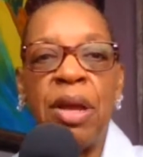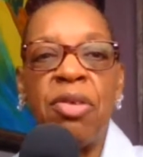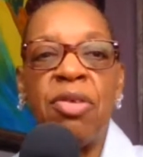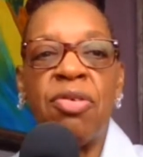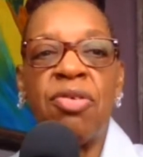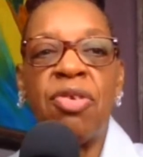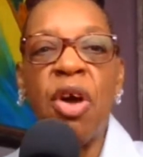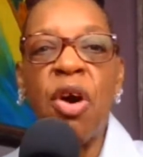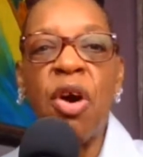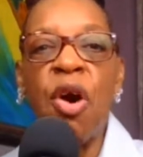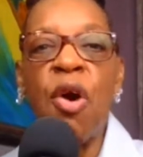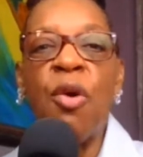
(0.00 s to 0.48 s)

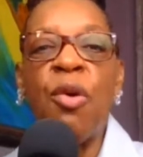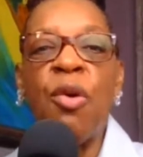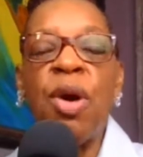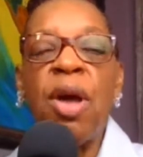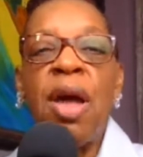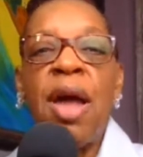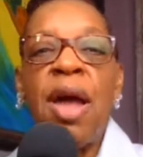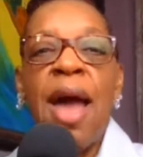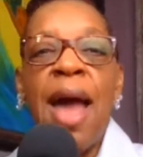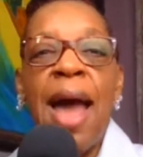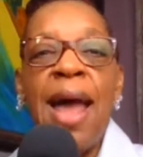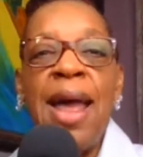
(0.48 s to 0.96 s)
So,
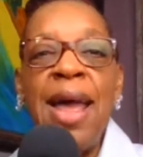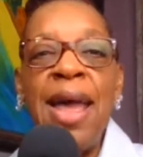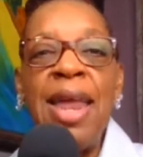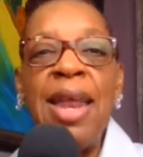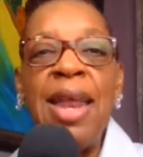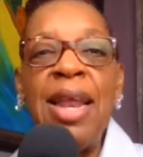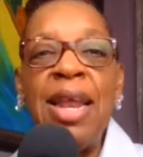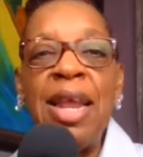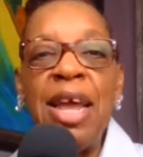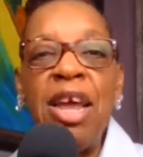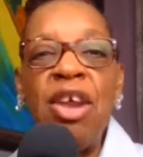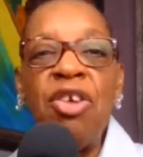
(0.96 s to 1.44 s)

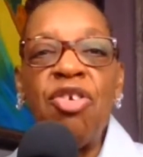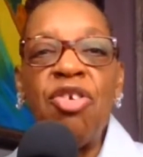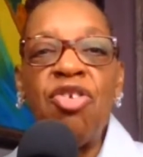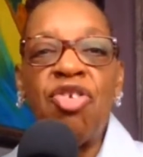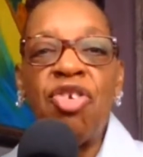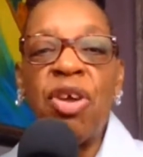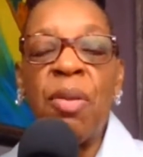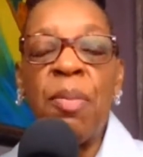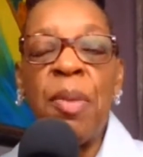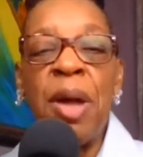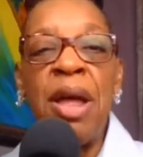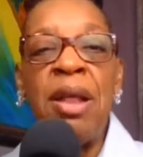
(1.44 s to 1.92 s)
in
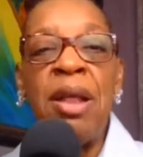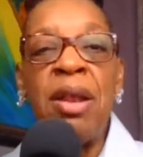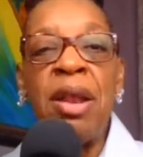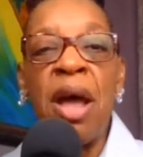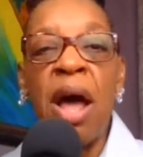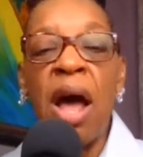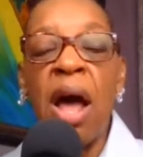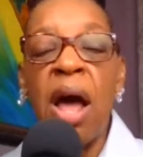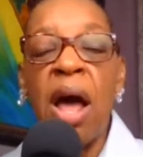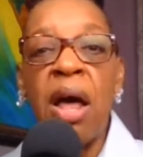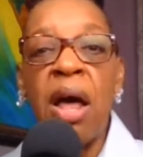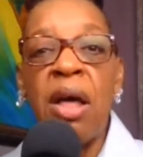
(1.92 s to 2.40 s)
leadership, and
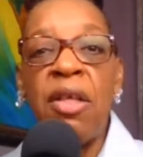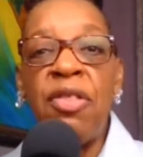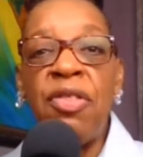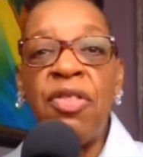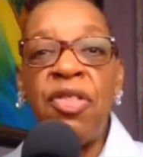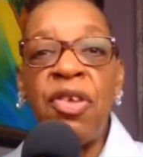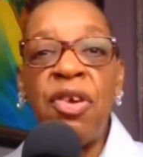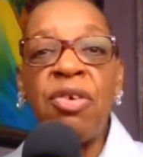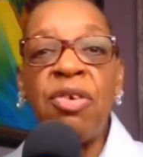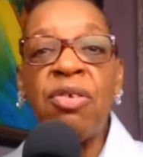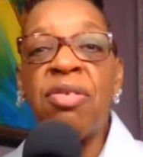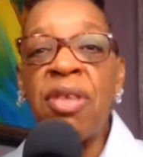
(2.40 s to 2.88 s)

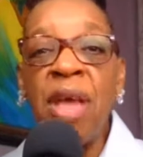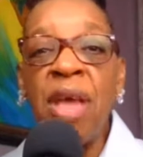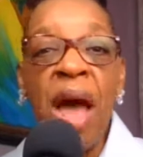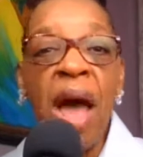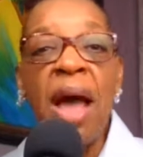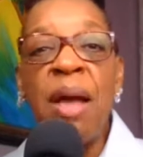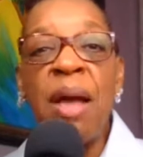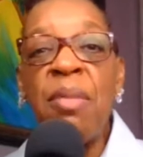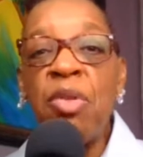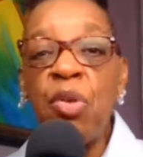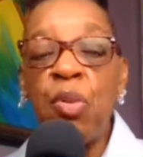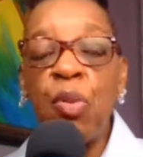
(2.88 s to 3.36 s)
there's
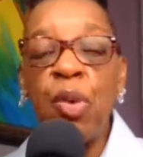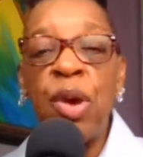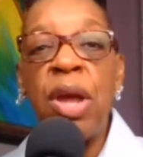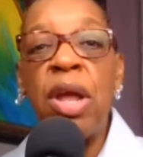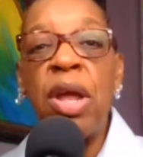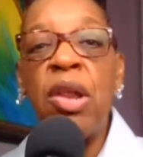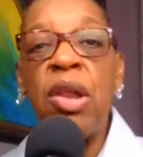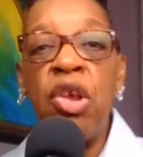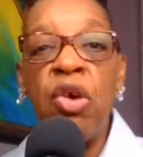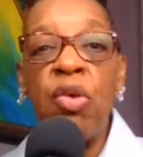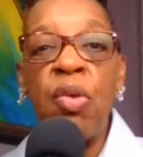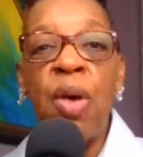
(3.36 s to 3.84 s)
times
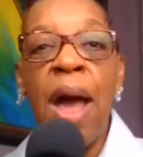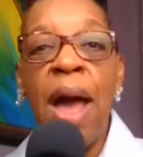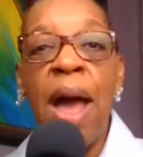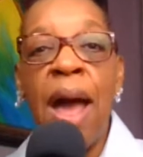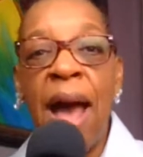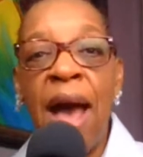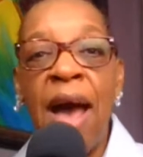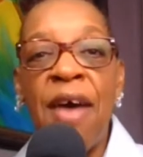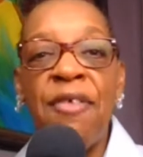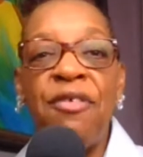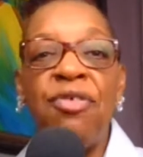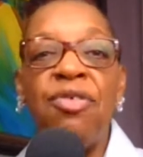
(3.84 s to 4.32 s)
when you
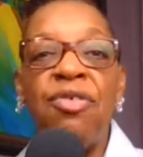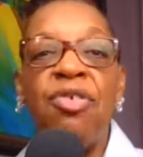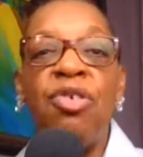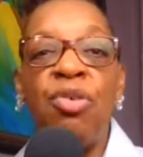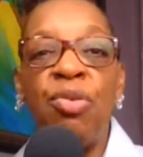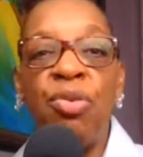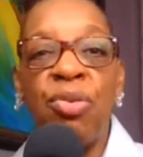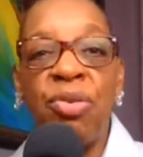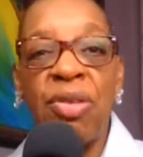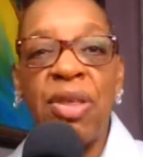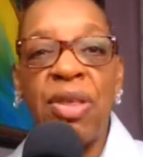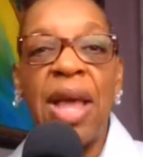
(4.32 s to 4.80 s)
have
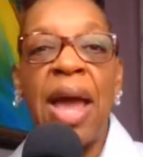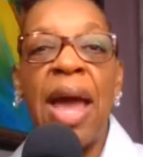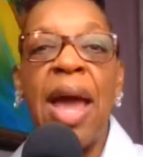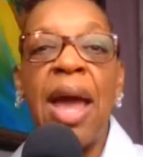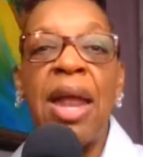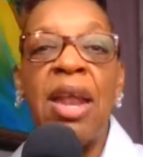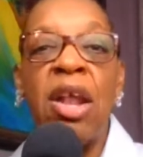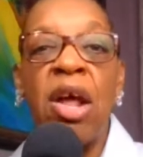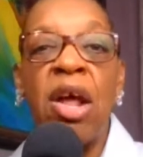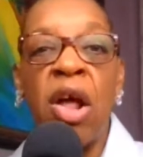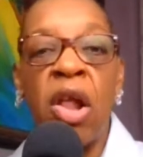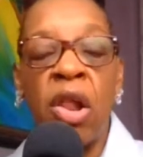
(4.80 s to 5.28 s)
to
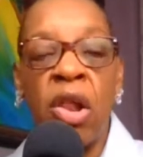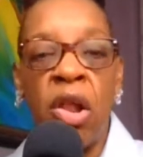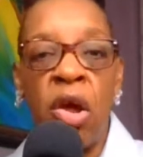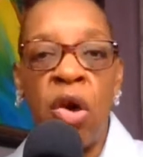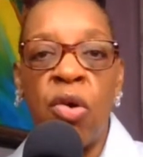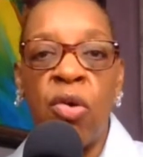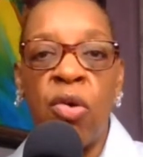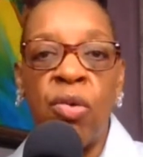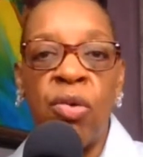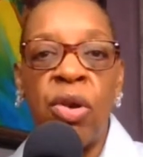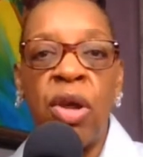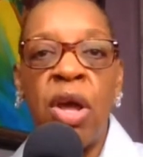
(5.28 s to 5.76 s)
stand
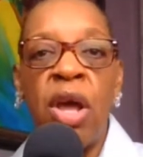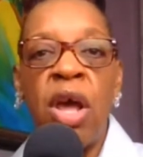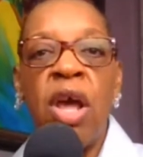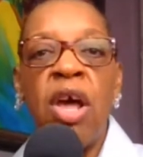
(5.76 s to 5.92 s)
alone.